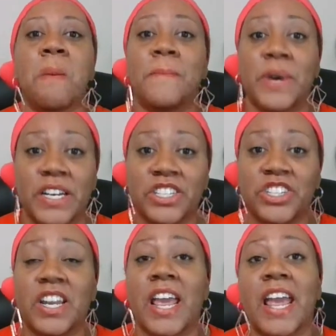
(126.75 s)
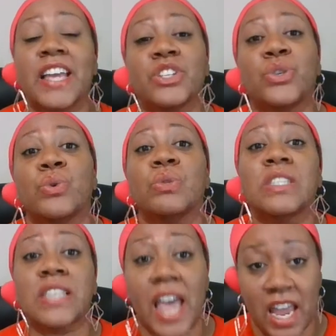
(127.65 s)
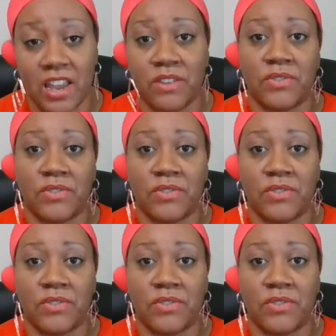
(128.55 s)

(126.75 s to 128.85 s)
budget, and to save.